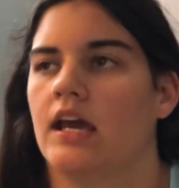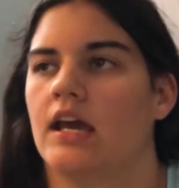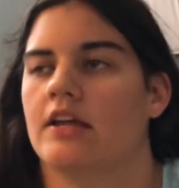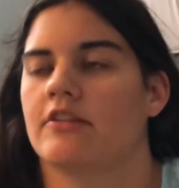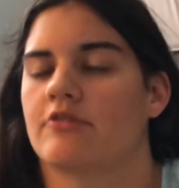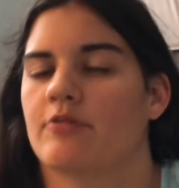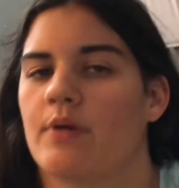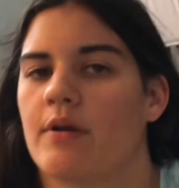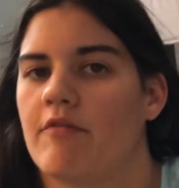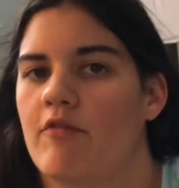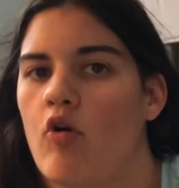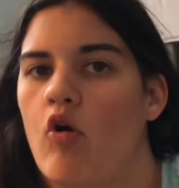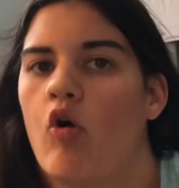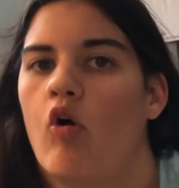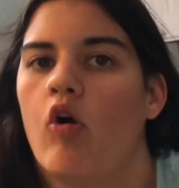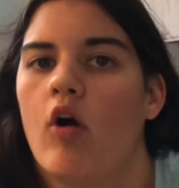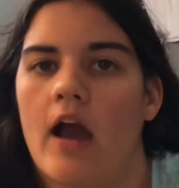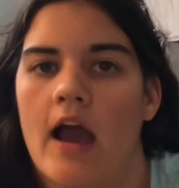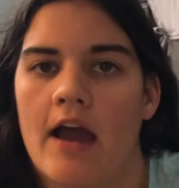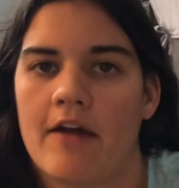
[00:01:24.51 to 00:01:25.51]
And so we have a
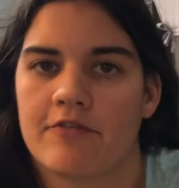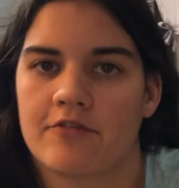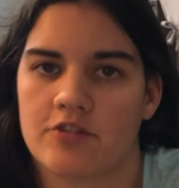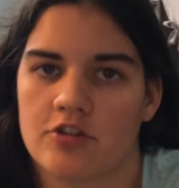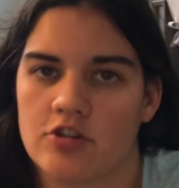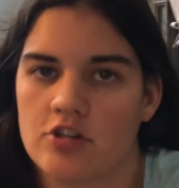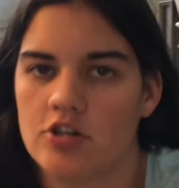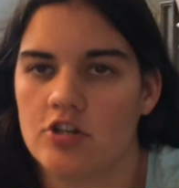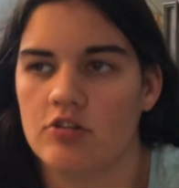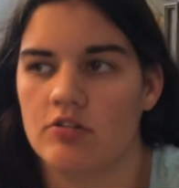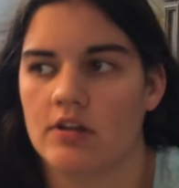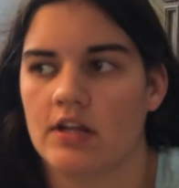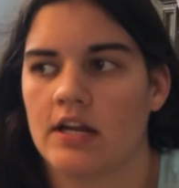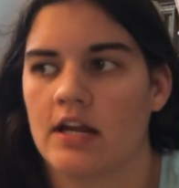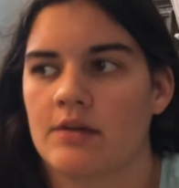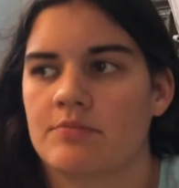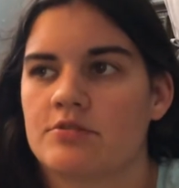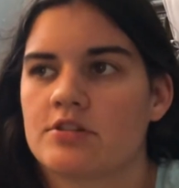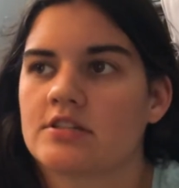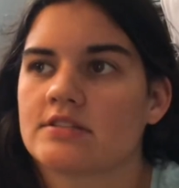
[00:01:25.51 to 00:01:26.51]
whole afternoon and
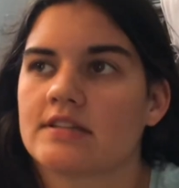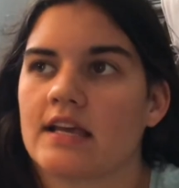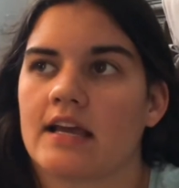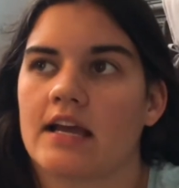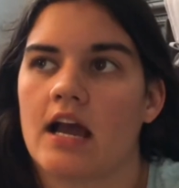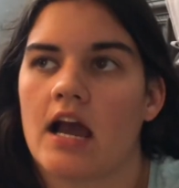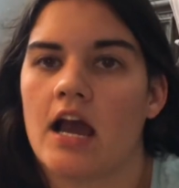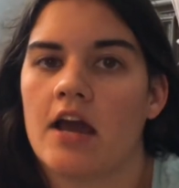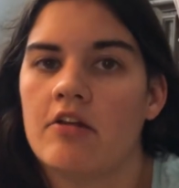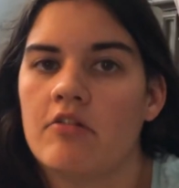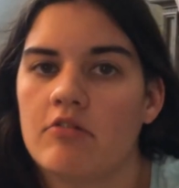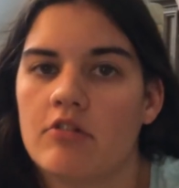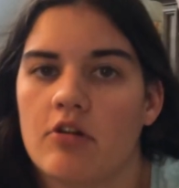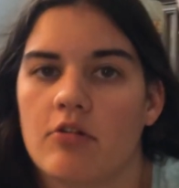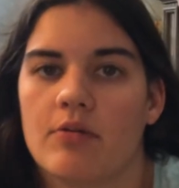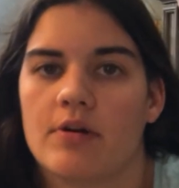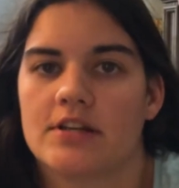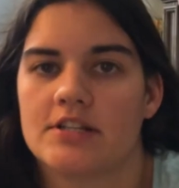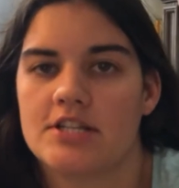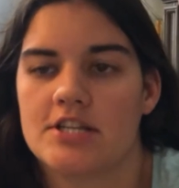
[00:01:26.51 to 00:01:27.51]
I'm just like, I don't know
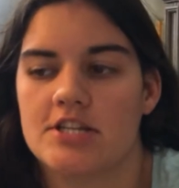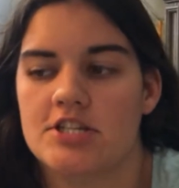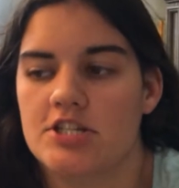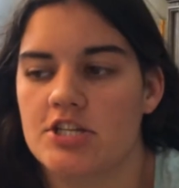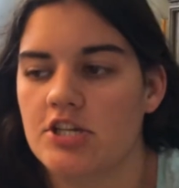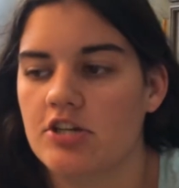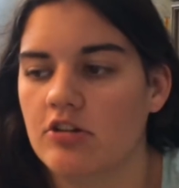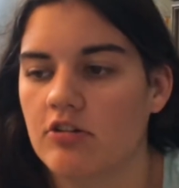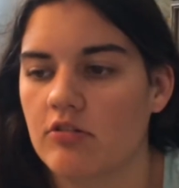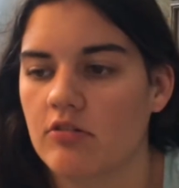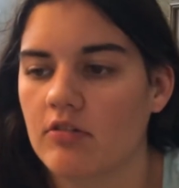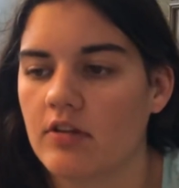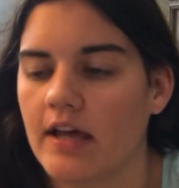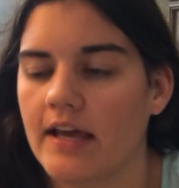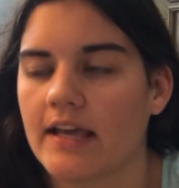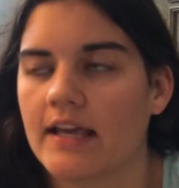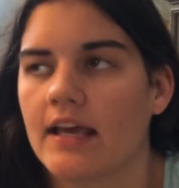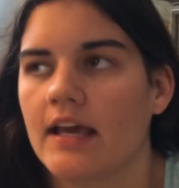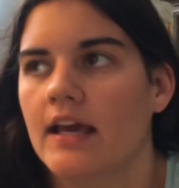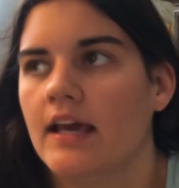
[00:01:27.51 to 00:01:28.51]
what to do.
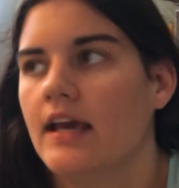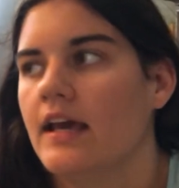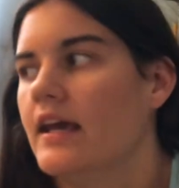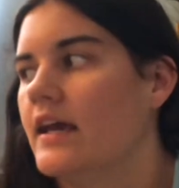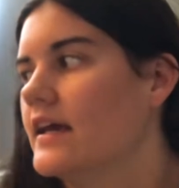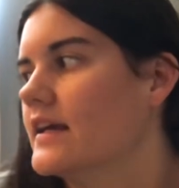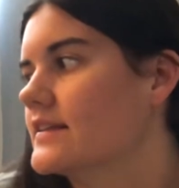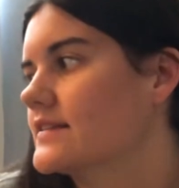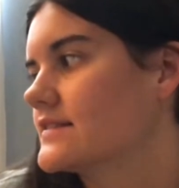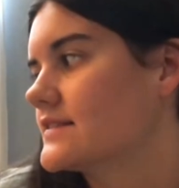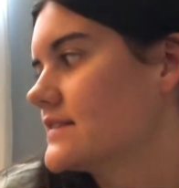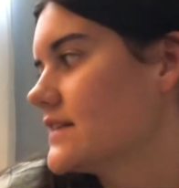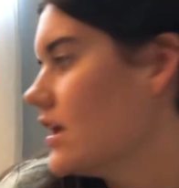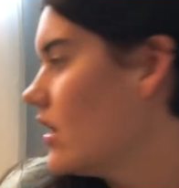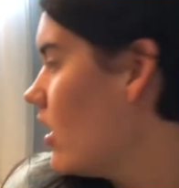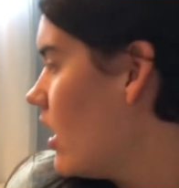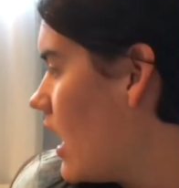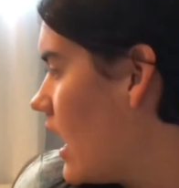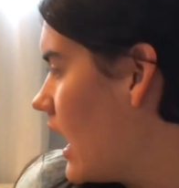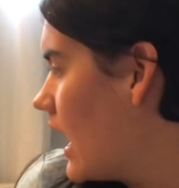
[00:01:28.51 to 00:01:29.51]
Like it's
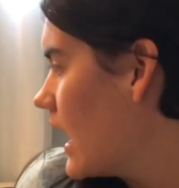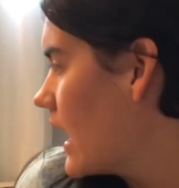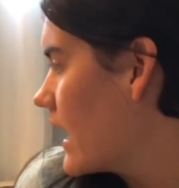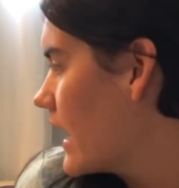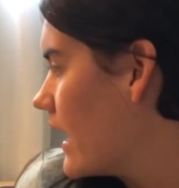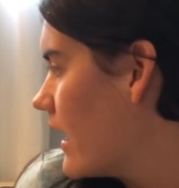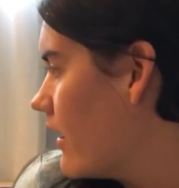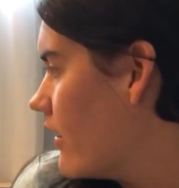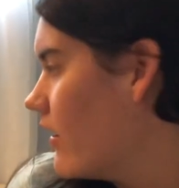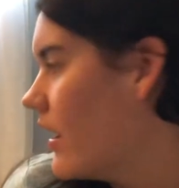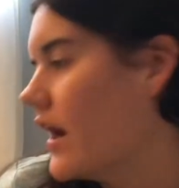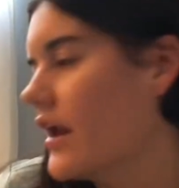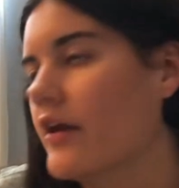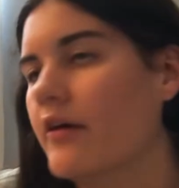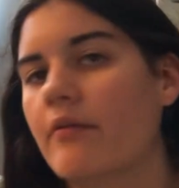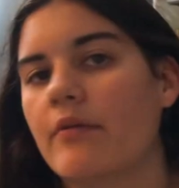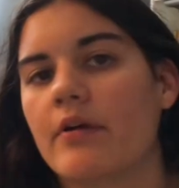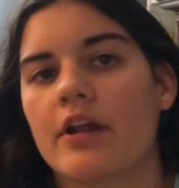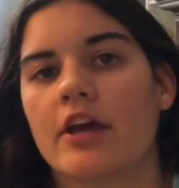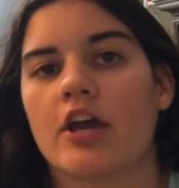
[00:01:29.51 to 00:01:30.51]
still hot out. I
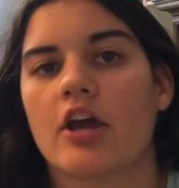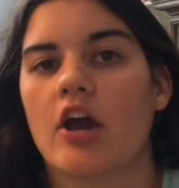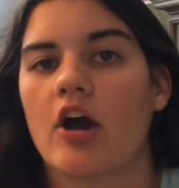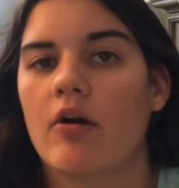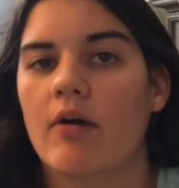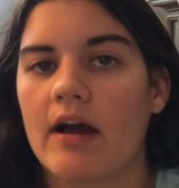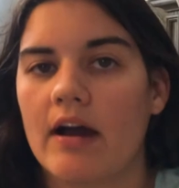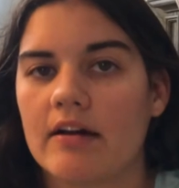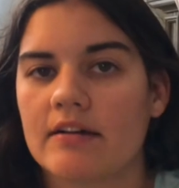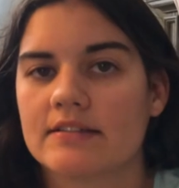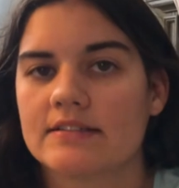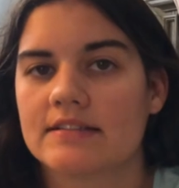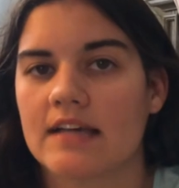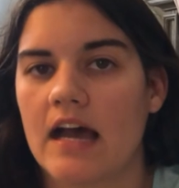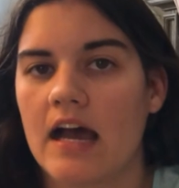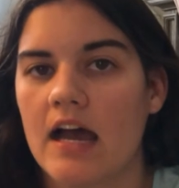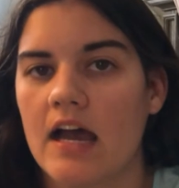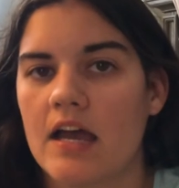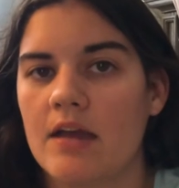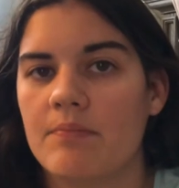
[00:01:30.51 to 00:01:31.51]
don't want to go
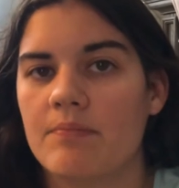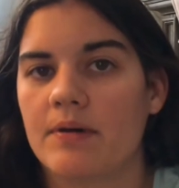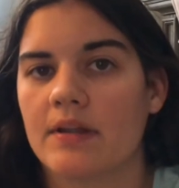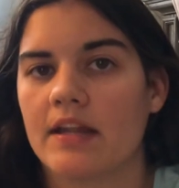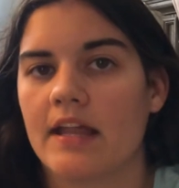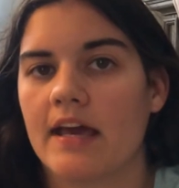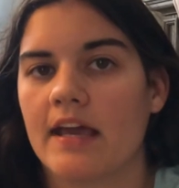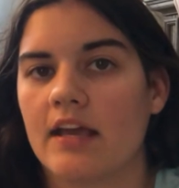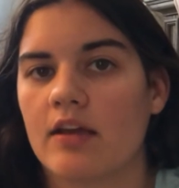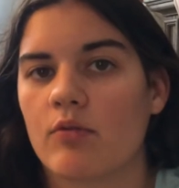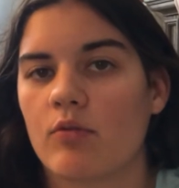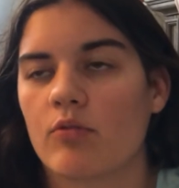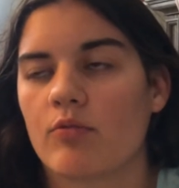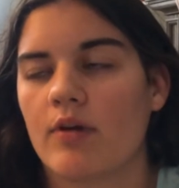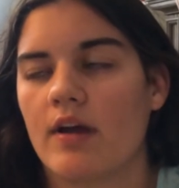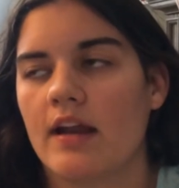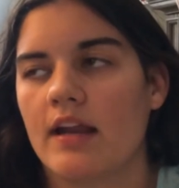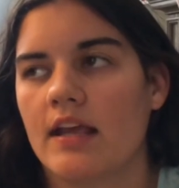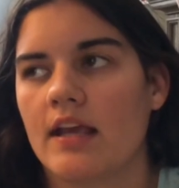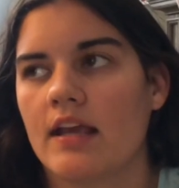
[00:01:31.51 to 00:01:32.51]
outside, but like we're
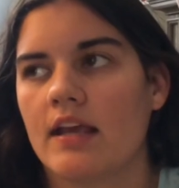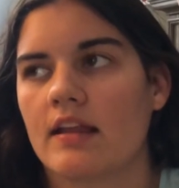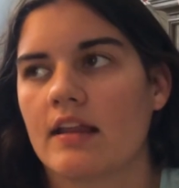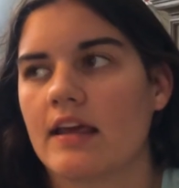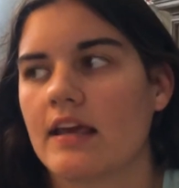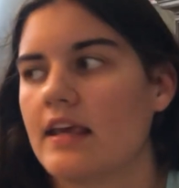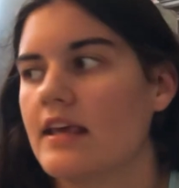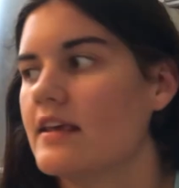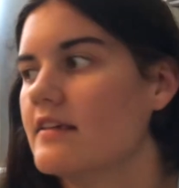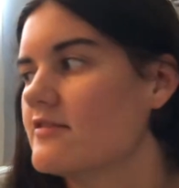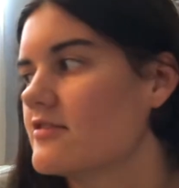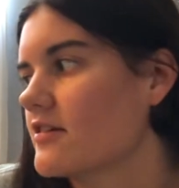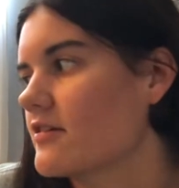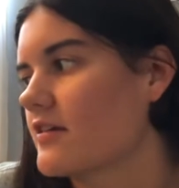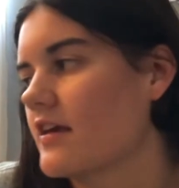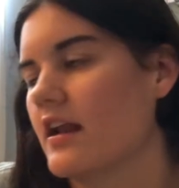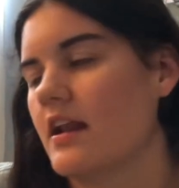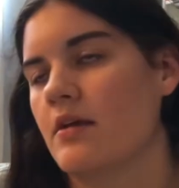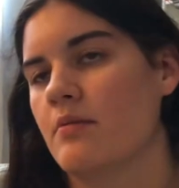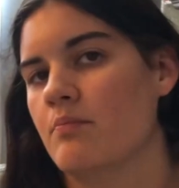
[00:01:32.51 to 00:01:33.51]
running like he's
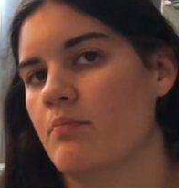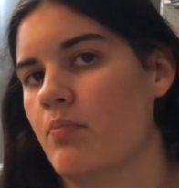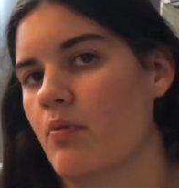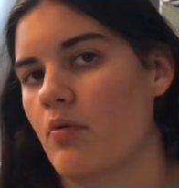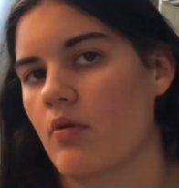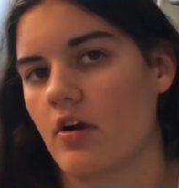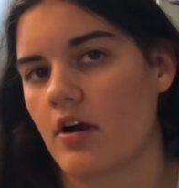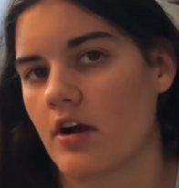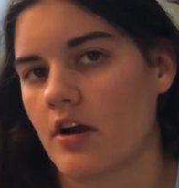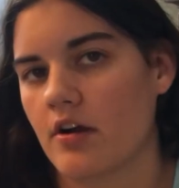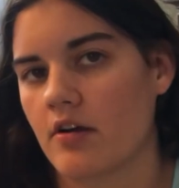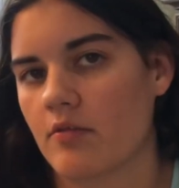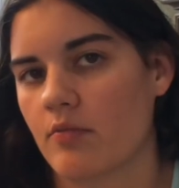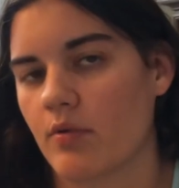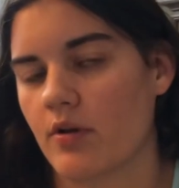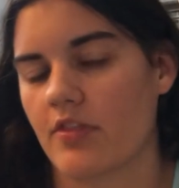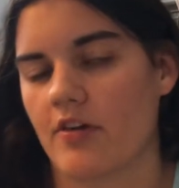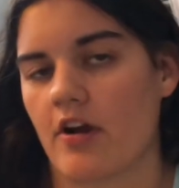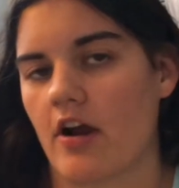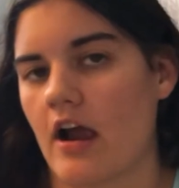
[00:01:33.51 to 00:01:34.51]
just getting bored
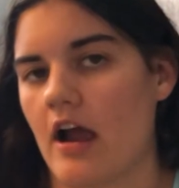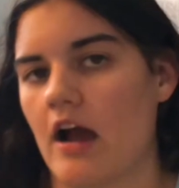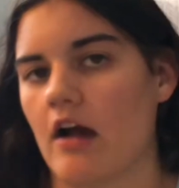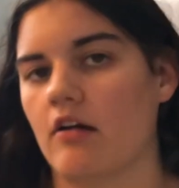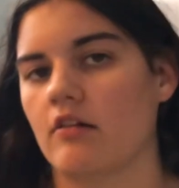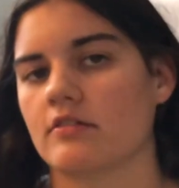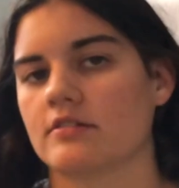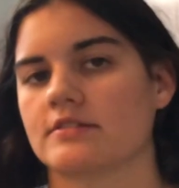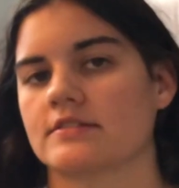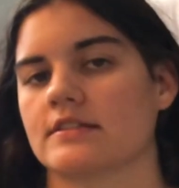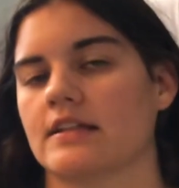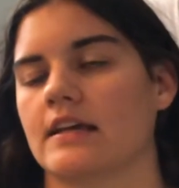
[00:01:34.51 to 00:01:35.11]
with our house.